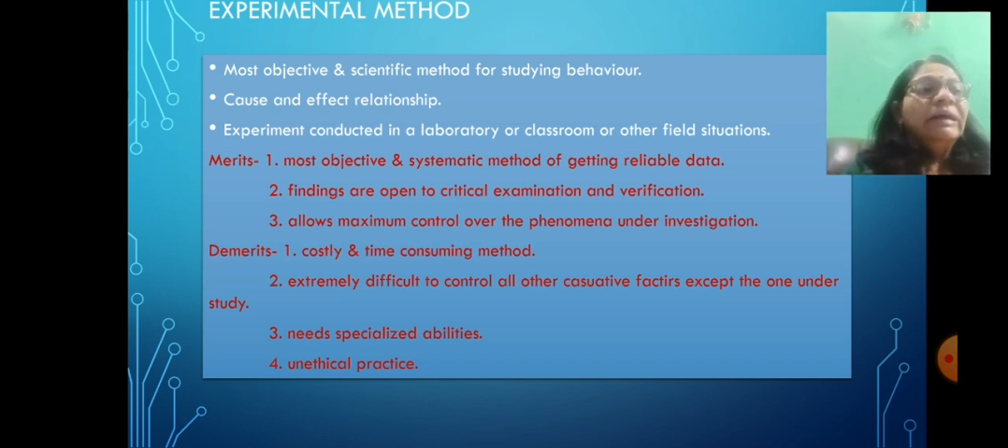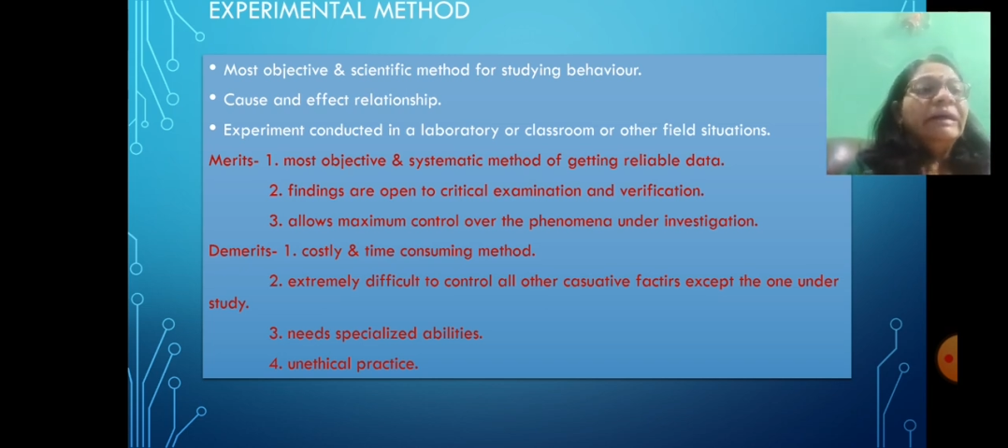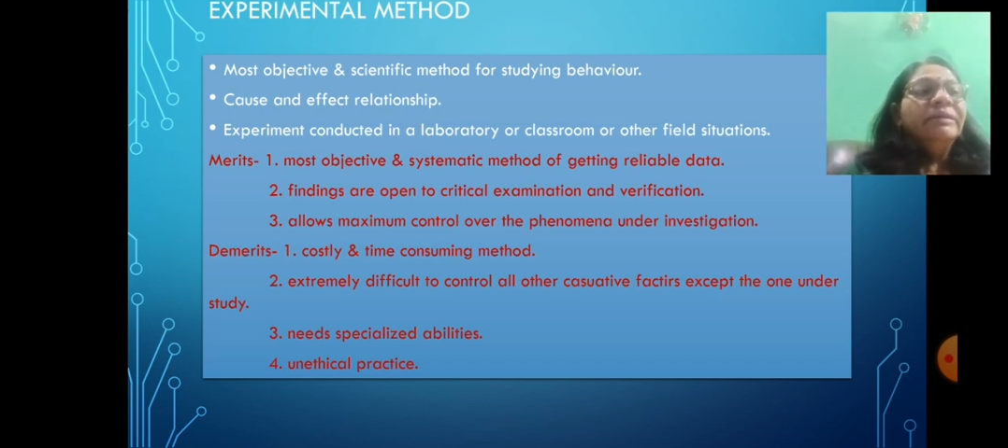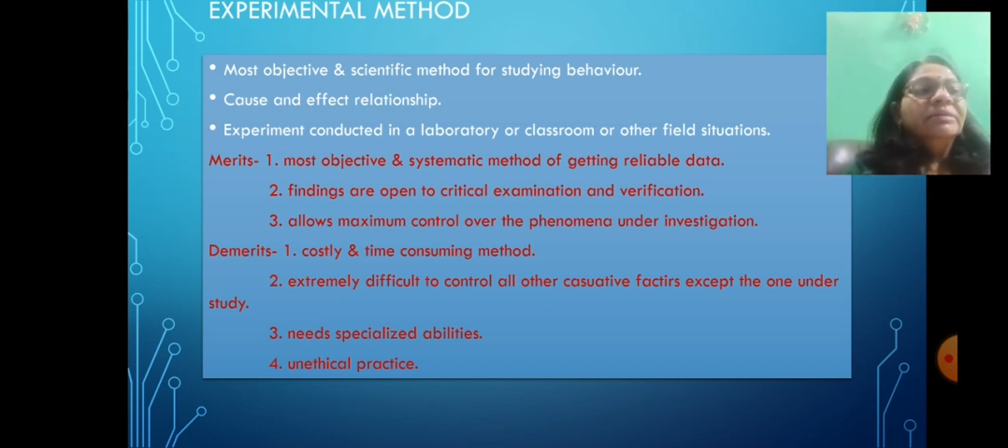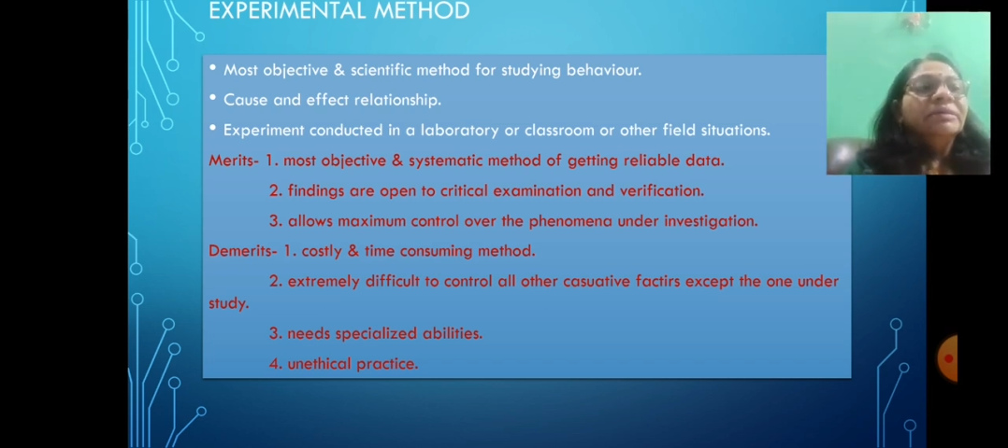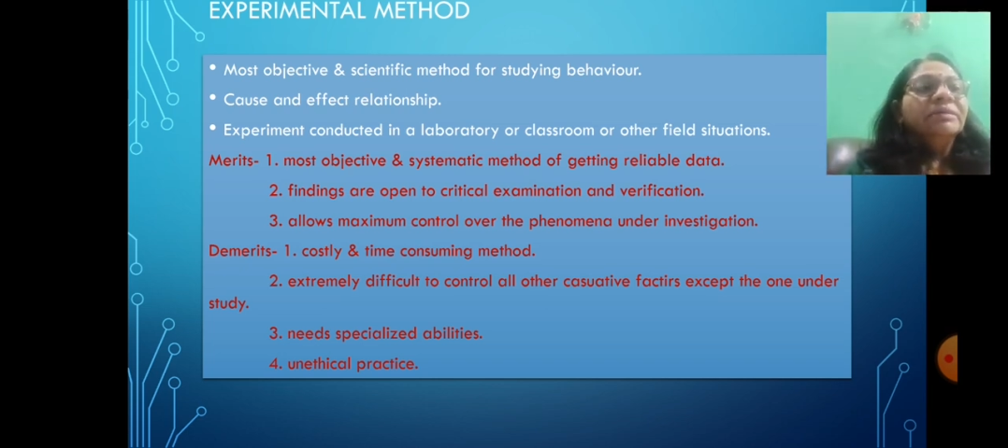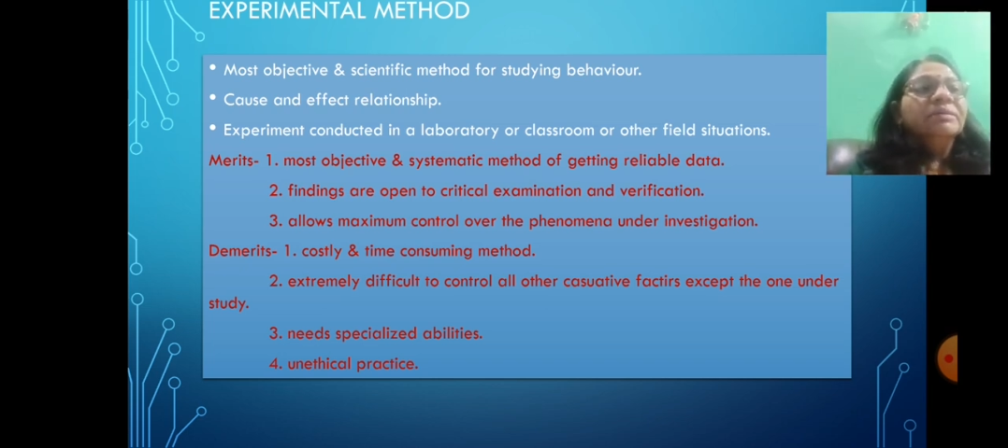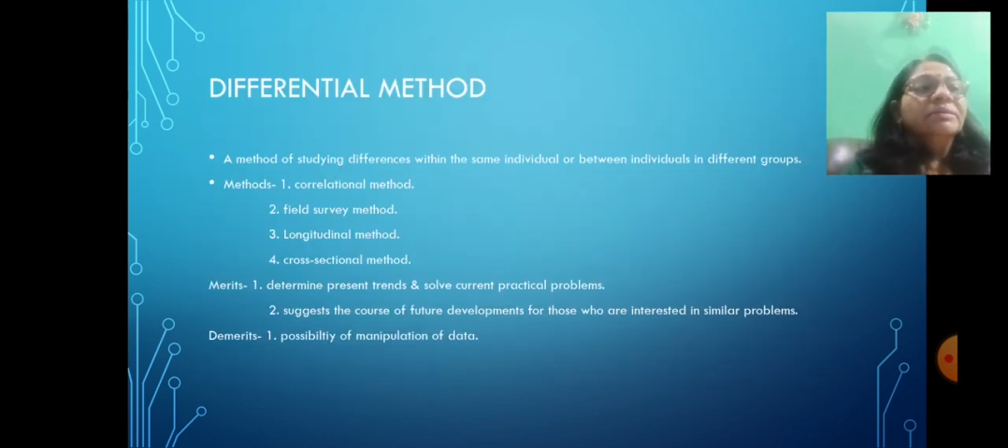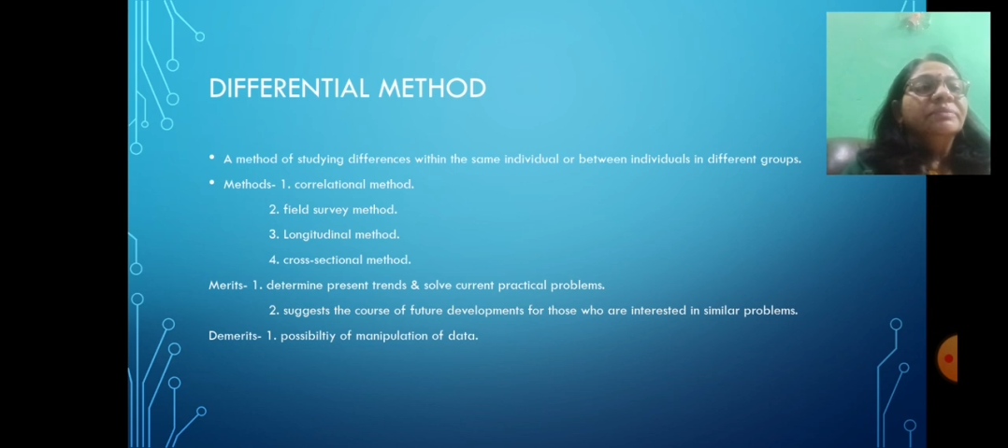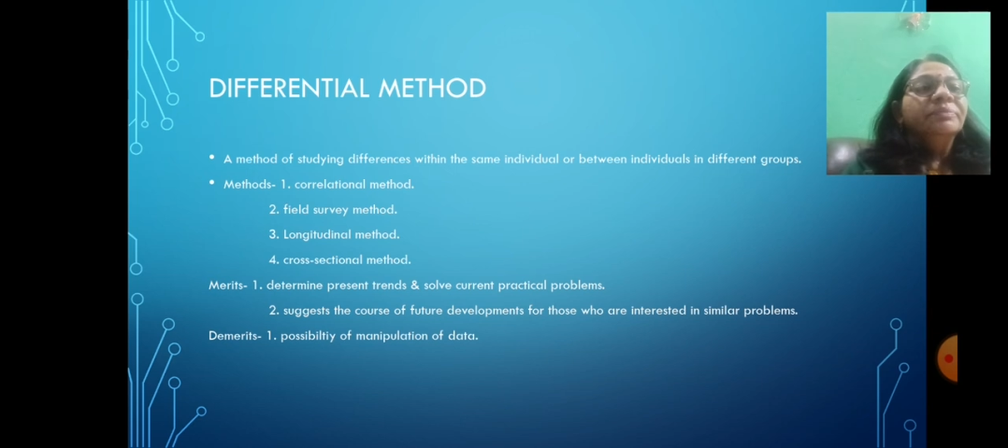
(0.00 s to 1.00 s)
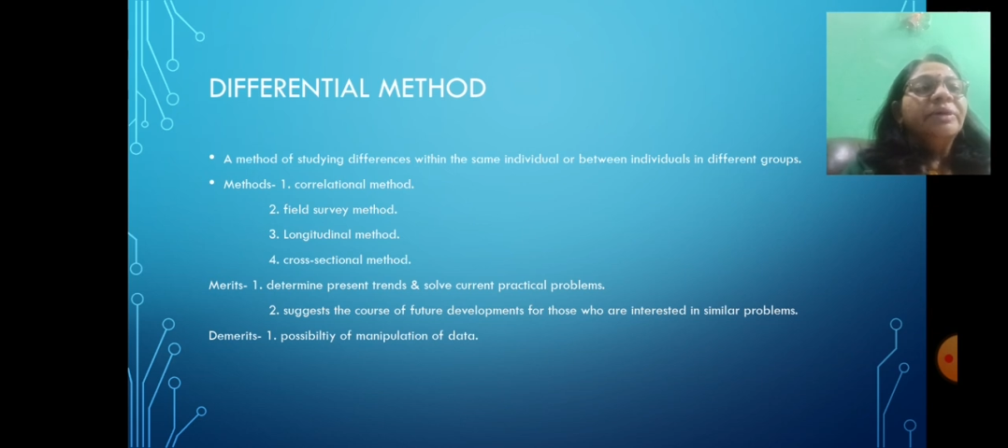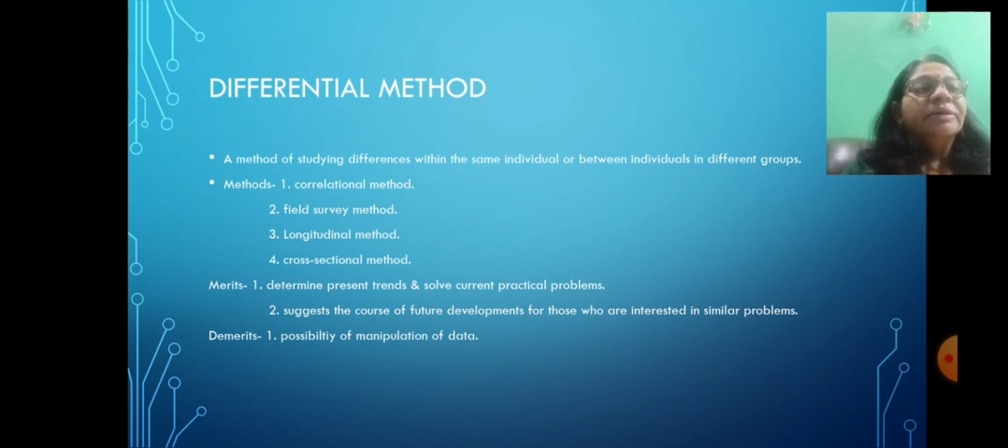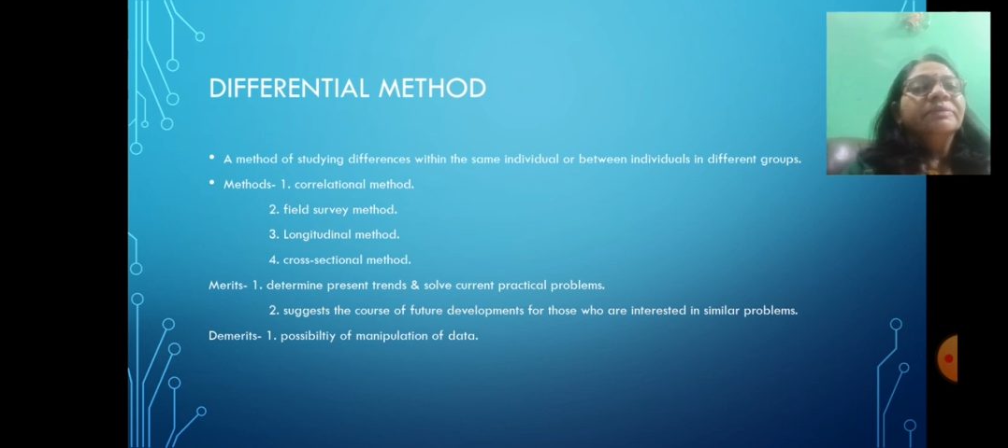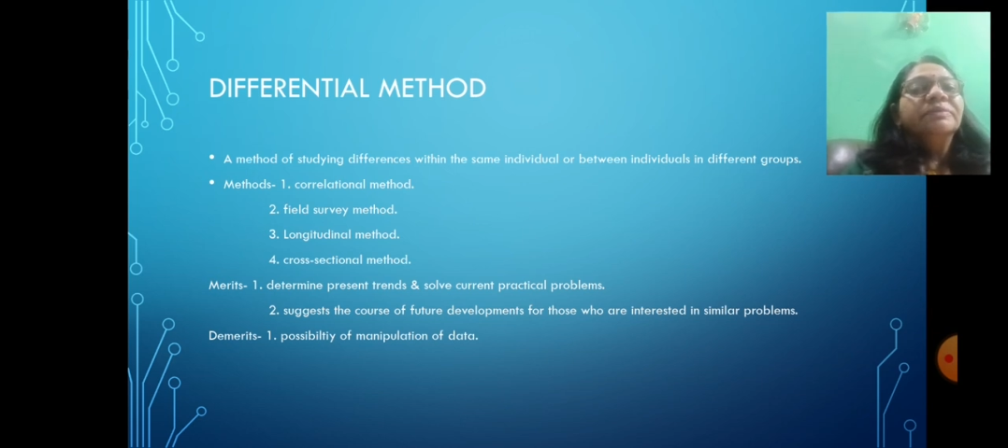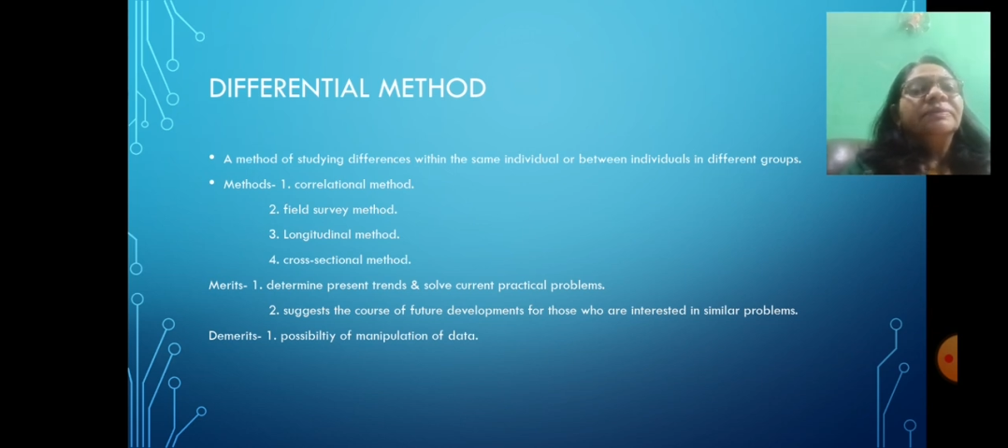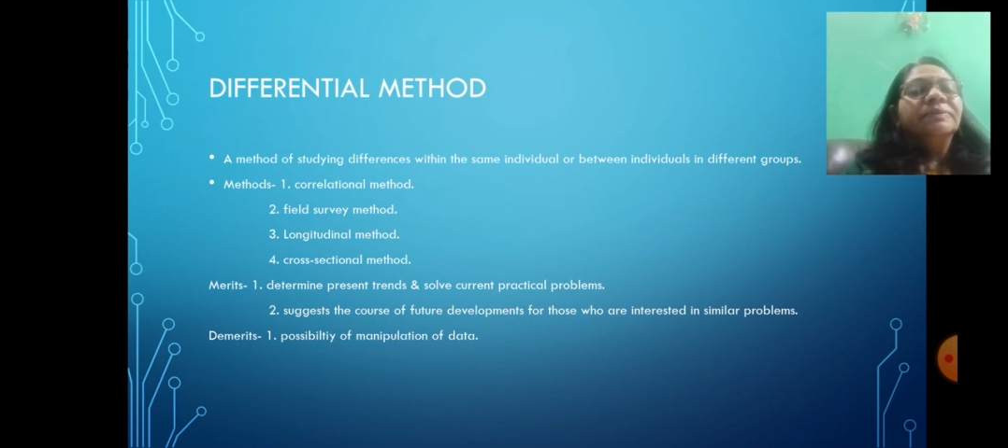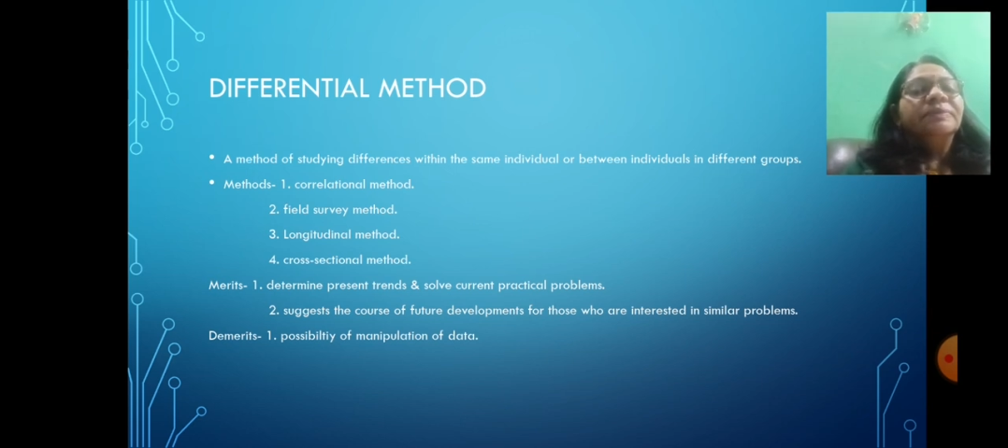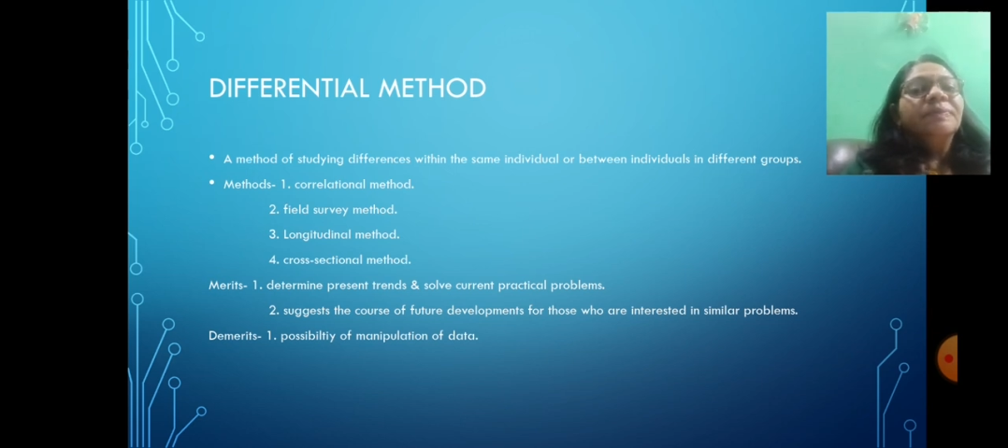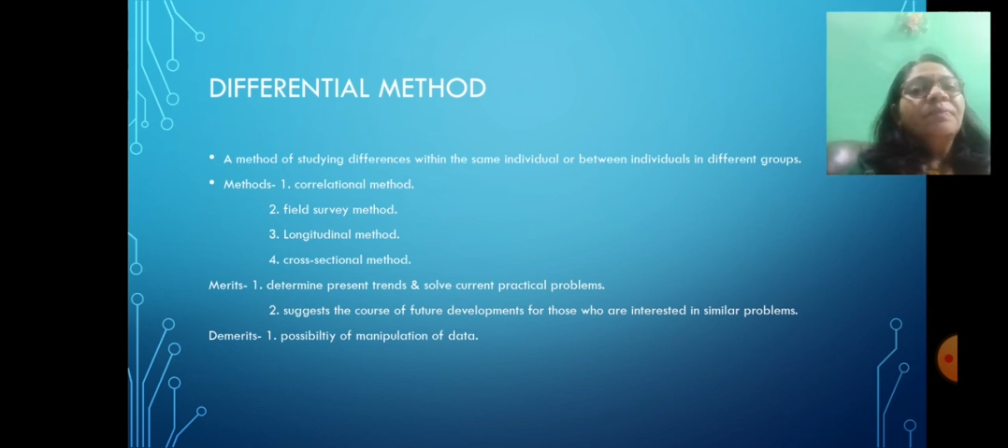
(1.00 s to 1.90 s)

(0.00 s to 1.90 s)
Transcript: unethical practices.